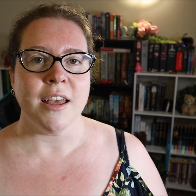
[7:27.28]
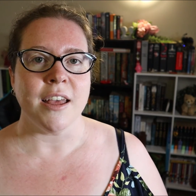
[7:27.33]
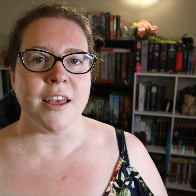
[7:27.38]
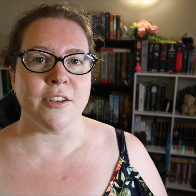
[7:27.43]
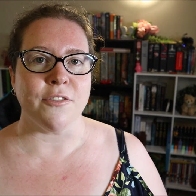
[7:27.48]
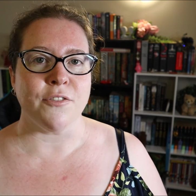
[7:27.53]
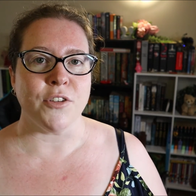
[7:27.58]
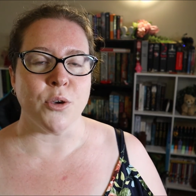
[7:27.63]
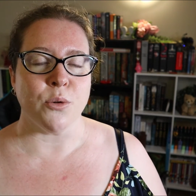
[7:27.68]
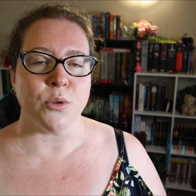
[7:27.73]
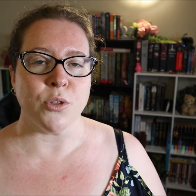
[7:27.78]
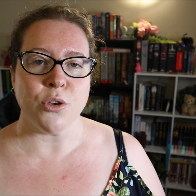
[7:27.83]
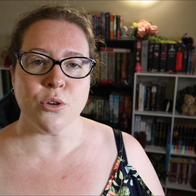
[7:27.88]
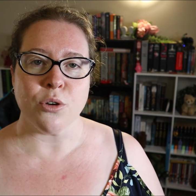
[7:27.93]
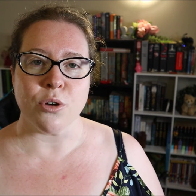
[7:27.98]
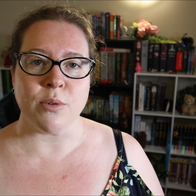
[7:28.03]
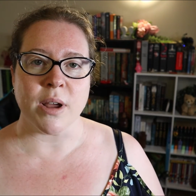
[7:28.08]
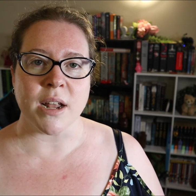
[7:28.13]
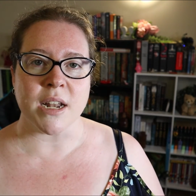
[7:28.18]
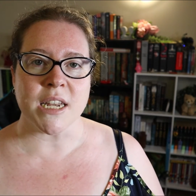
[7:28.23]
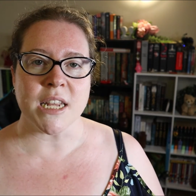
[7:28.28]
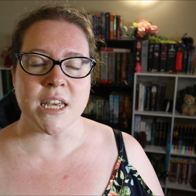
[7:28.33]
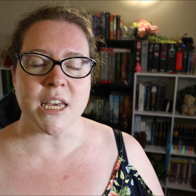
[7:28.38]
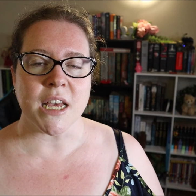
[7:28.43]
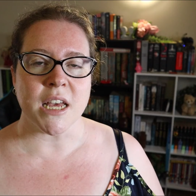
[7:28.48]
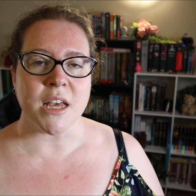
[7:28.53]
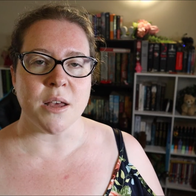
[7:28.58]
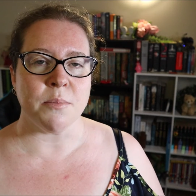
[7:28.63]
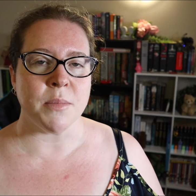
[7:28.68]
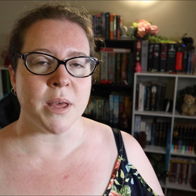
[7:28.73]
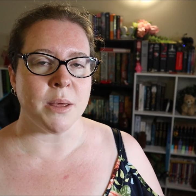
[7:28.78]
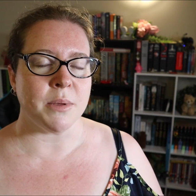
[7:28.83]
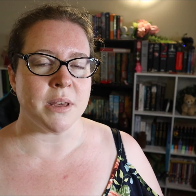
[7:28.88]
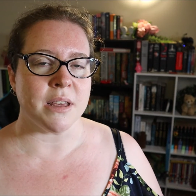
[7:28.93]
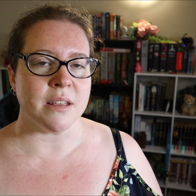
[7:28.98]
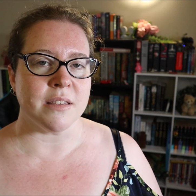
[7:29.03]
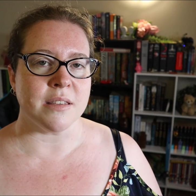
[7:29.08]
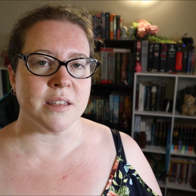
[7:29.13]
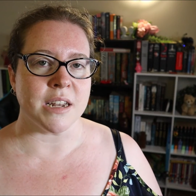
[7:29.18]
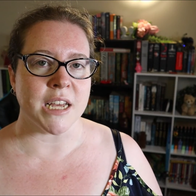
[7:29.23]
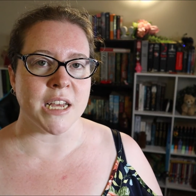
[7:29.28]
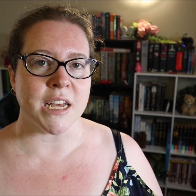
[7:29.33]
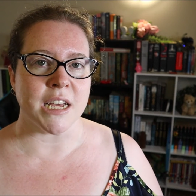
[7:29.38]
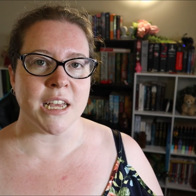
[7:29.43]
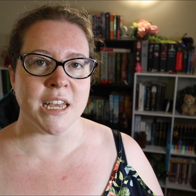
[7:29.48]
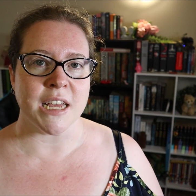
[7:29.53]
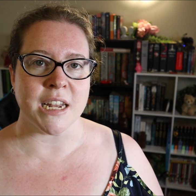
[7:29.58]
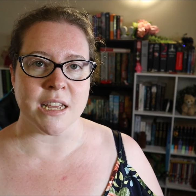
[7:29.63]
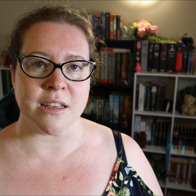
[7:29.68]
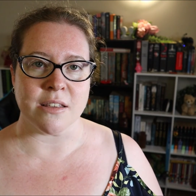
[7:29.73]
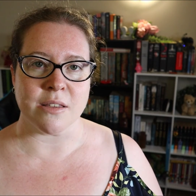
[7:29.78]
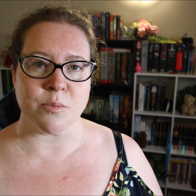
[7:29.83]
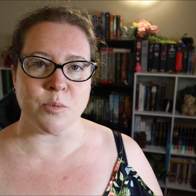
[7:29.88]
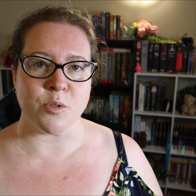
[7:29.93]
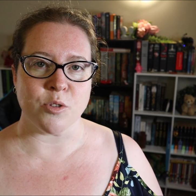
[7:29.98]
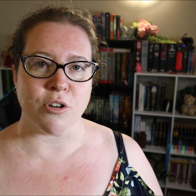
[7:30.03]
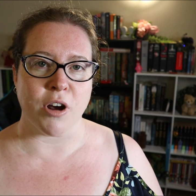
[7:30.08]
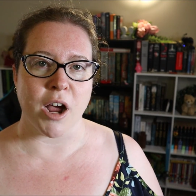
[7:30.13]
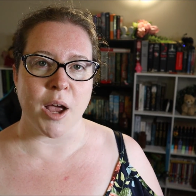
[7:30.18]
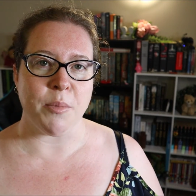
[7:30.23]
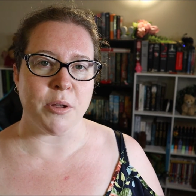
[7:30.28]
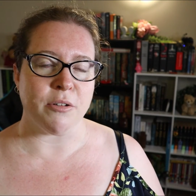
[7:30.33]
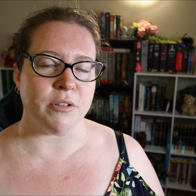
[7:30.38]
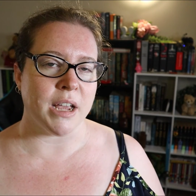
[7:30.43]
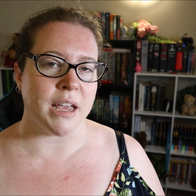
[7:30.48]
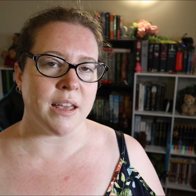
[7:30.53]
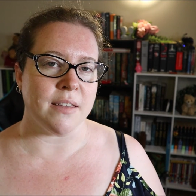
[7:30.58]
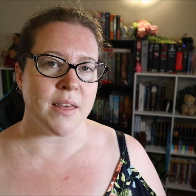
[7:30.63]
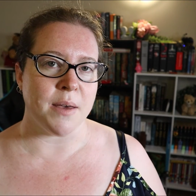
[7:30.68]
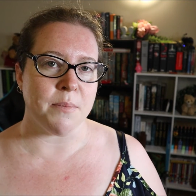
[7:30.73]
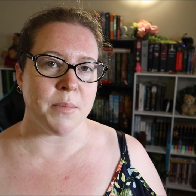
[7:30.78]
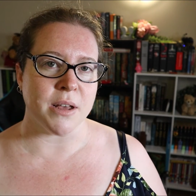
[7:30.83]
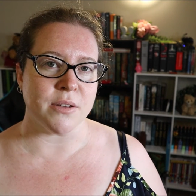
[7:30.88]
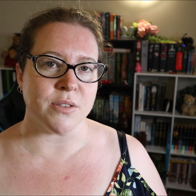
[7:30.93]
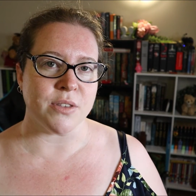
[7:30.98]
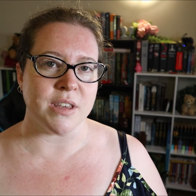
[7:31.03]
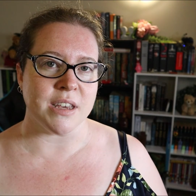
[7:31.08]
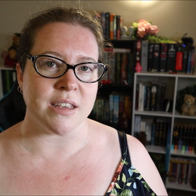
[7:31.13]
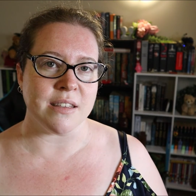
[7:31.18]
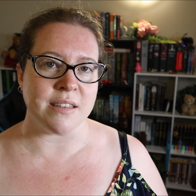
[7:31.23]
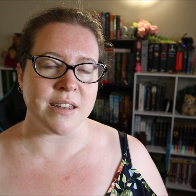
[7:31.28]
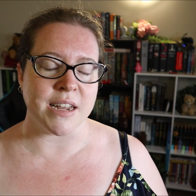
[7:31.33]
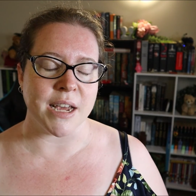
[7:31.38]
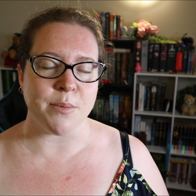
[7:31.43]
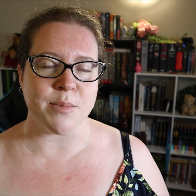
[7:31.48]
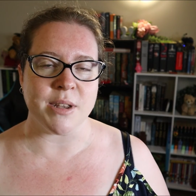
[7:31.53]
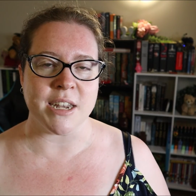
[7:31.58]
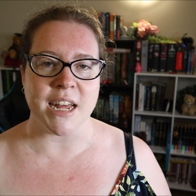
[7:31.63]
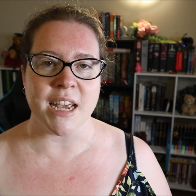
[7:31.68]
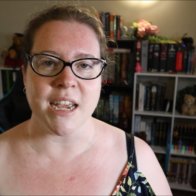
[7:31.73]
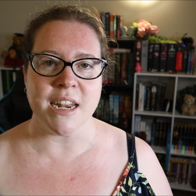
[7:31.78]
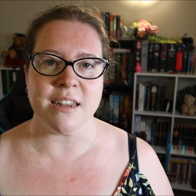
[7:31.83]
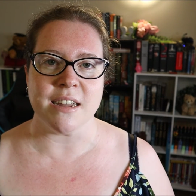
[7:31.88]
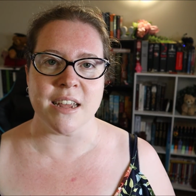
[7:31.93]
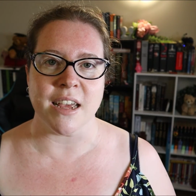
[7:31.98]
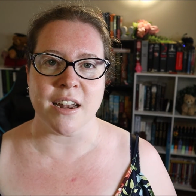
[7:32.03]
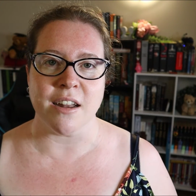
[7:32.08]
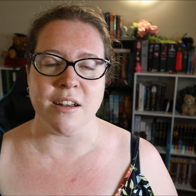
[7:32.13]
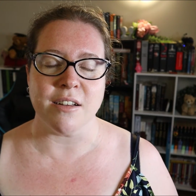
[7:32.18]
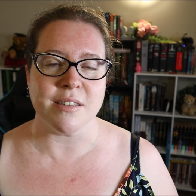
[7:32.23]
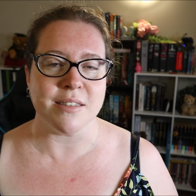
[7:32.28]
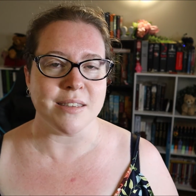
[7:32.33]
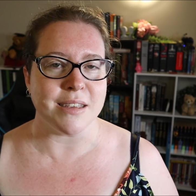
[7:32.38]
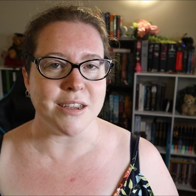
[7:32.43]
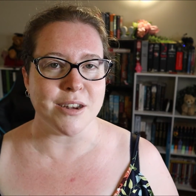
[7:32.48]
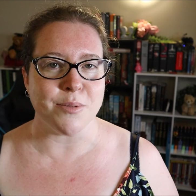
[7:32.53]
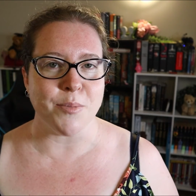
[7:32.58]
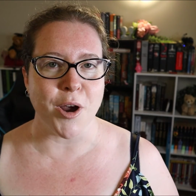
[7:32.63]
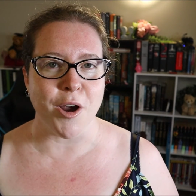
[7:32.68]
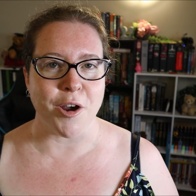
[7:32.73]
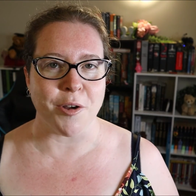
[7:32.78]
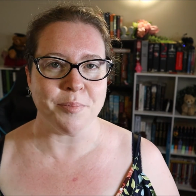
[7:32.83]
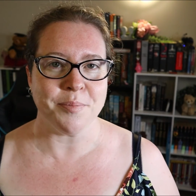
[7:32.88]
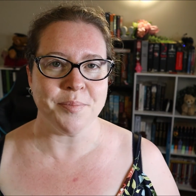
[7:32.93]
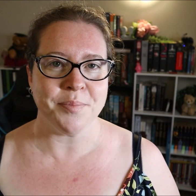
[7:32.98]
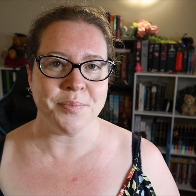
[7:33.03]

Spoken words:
If you're new around here, maybe consider hitting subscribe and ringing that bell so you can stay up to date, and I'll see you tomorrow.